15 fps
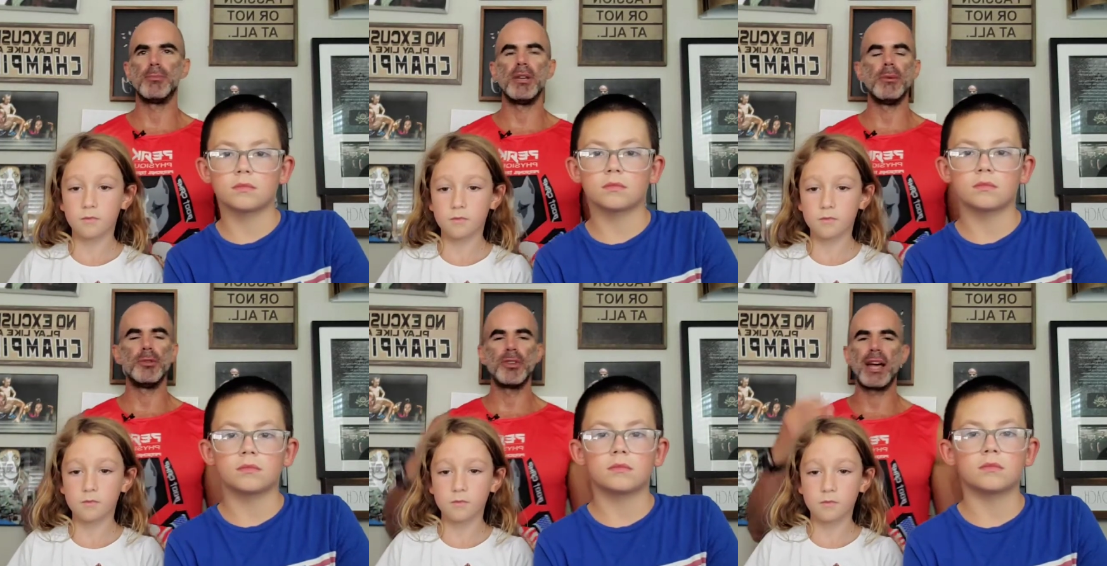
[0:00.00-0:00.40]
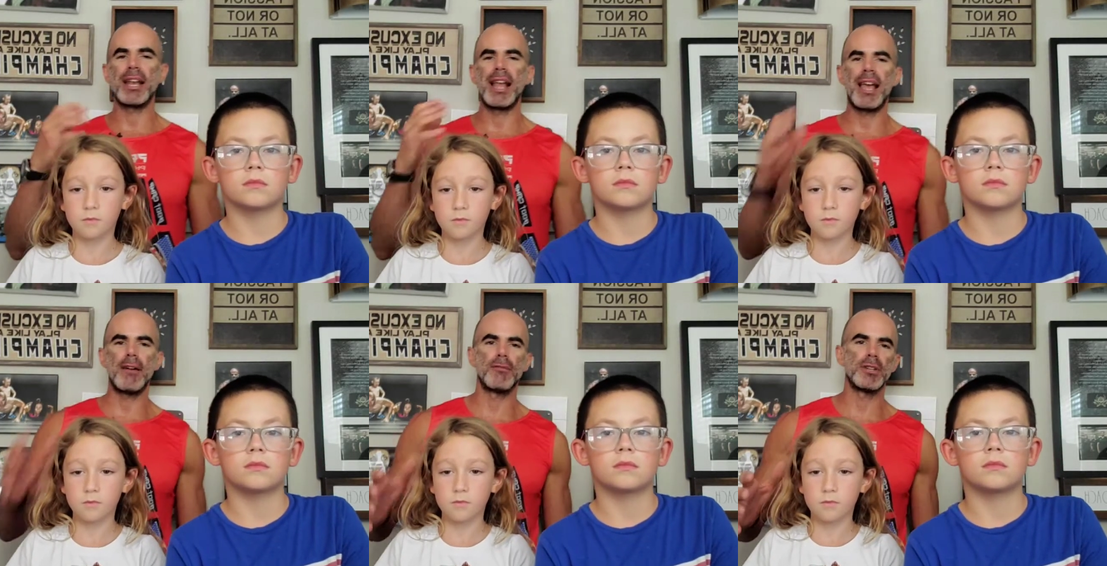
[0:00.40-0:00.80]
Speaker 1: We do that
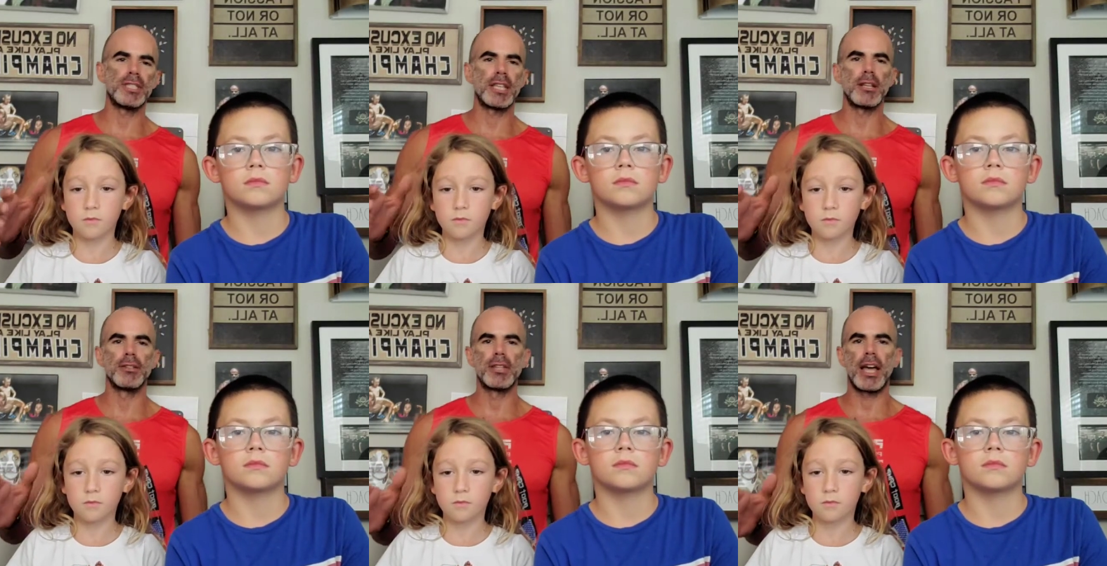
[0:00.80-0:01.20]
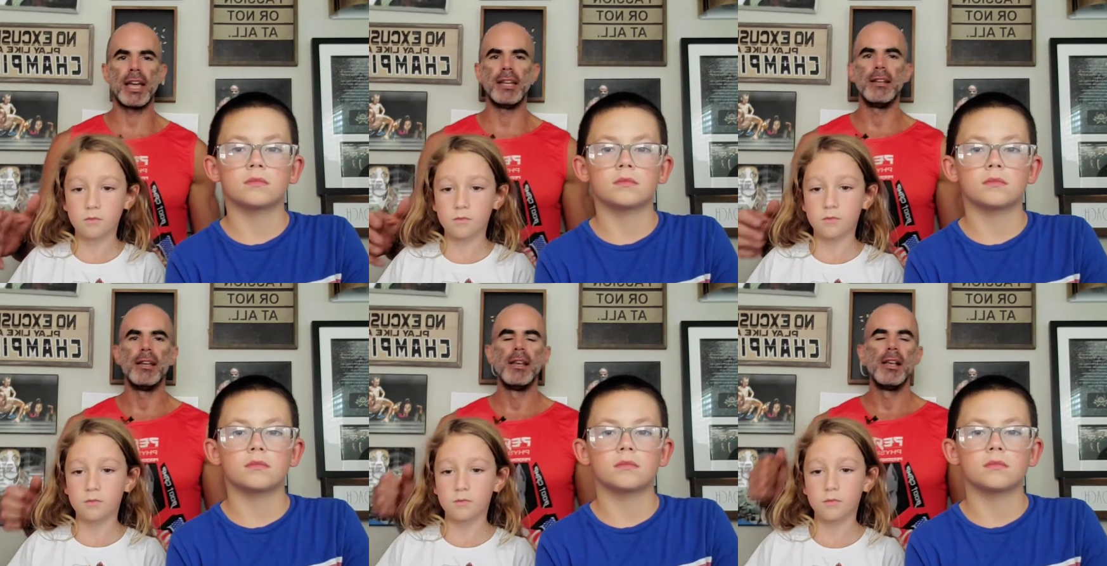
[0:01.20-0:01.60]
every single
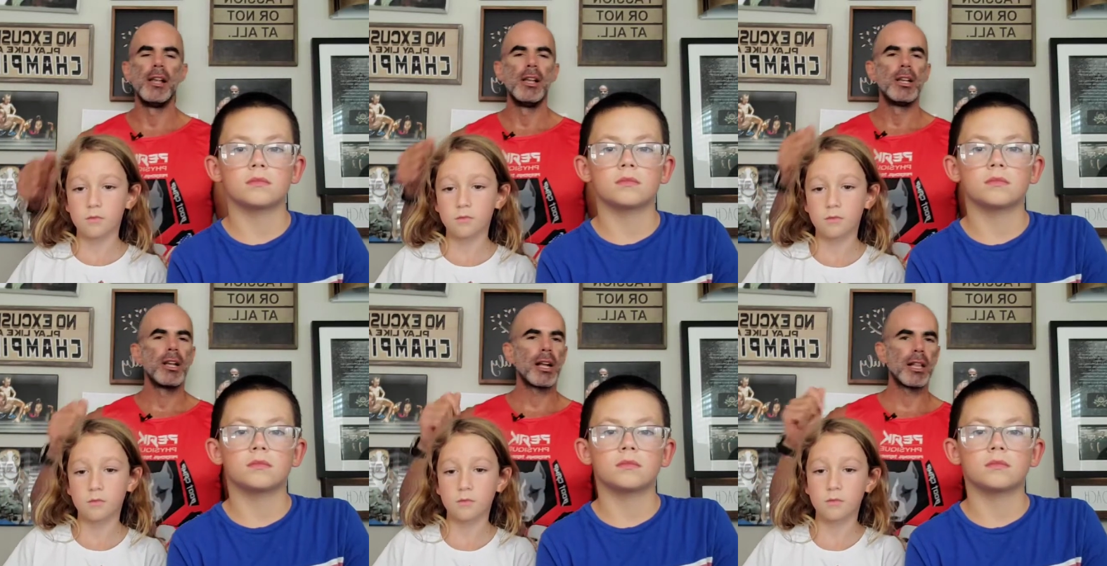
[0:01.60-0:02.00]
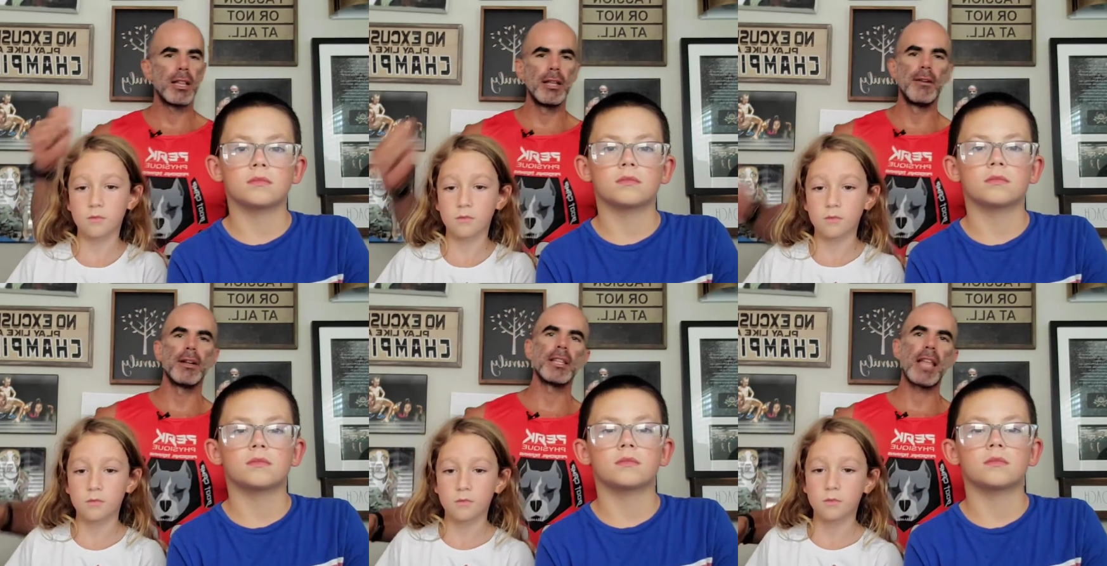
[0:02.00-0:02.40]
night,
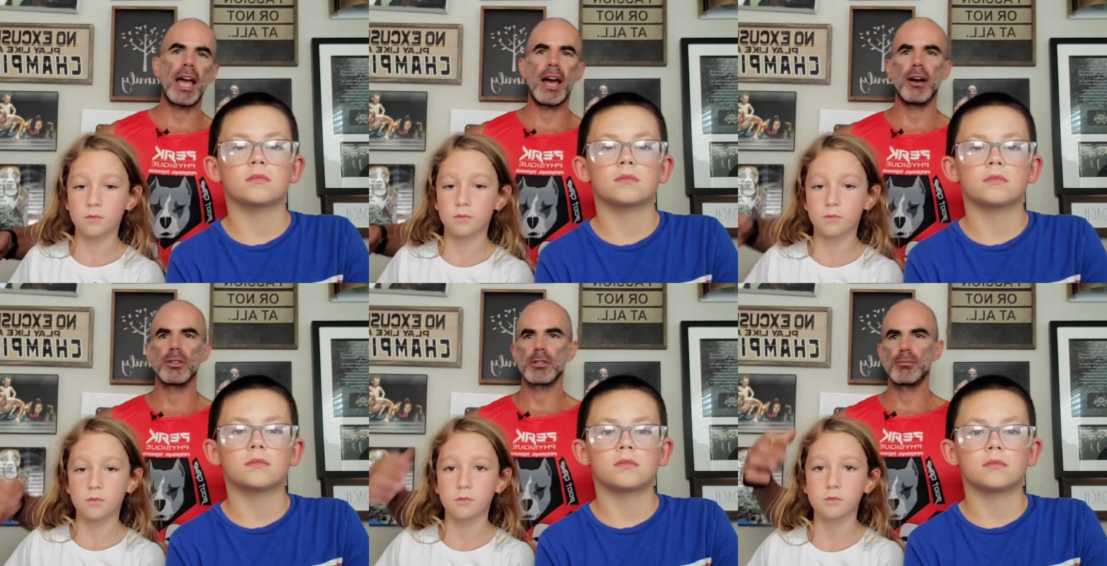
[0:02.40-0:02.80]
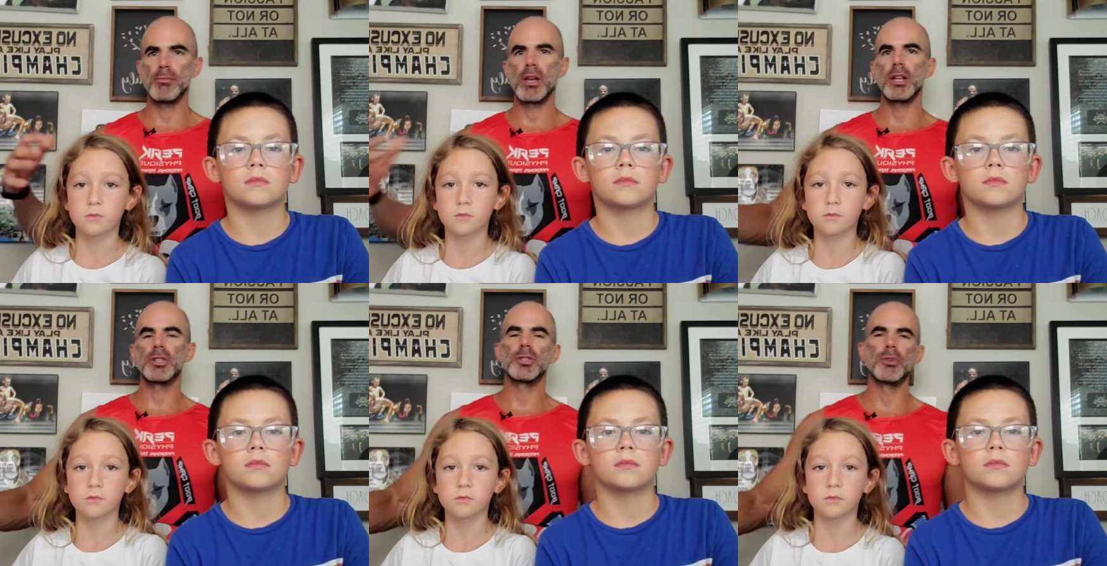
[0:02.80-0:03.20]
clearing the house,
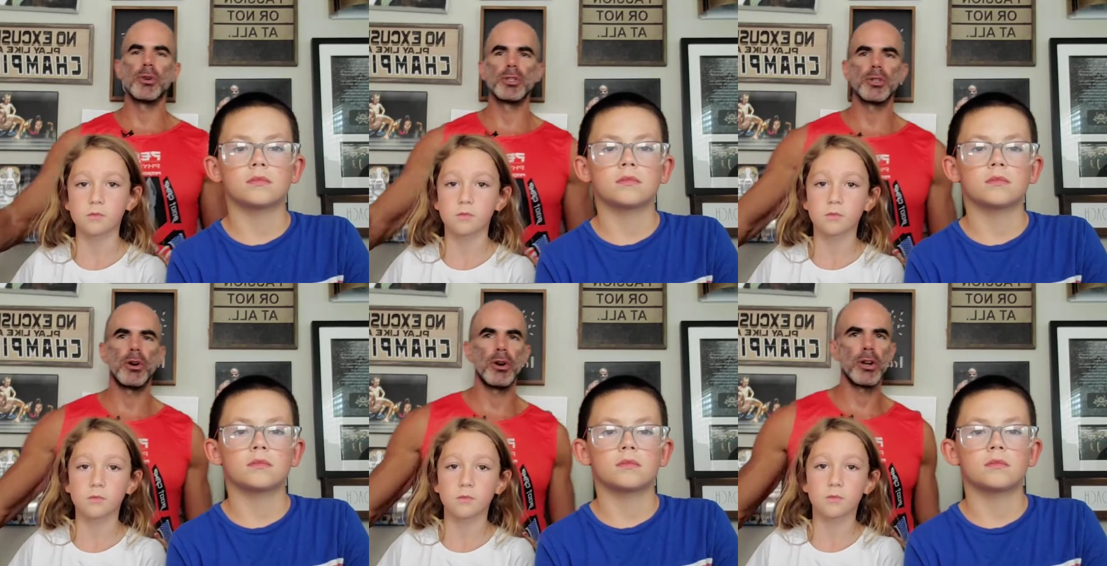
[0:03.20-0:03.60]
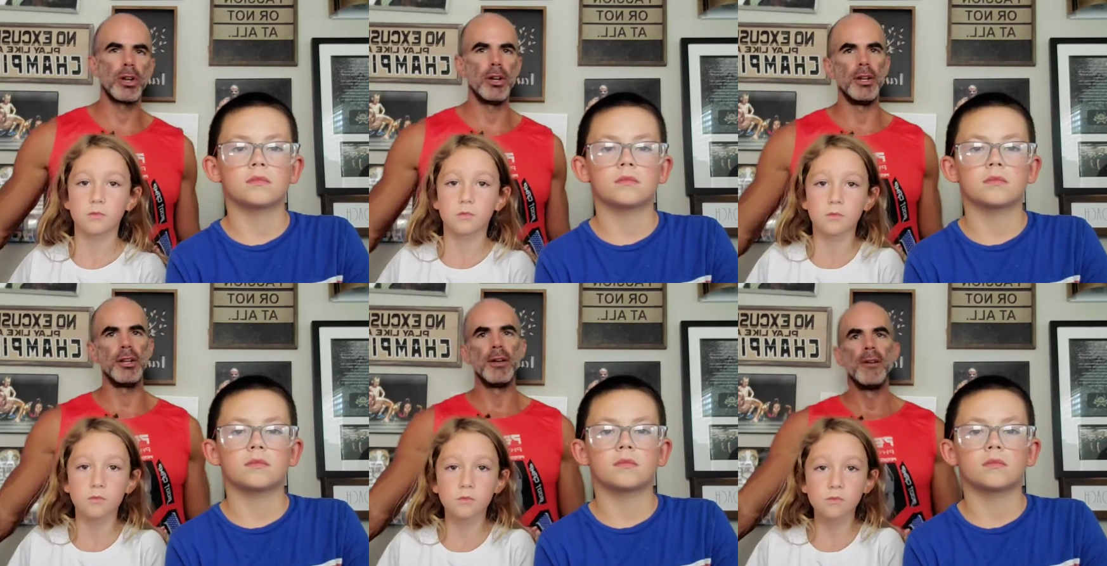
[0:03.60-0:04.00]
making sure it's all
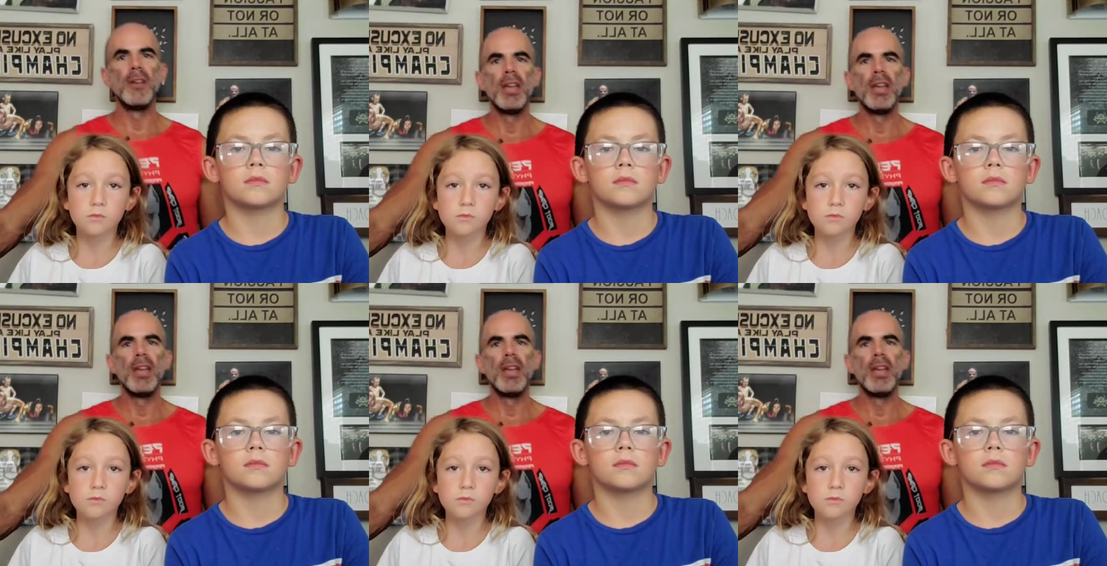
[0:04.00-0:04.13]
good.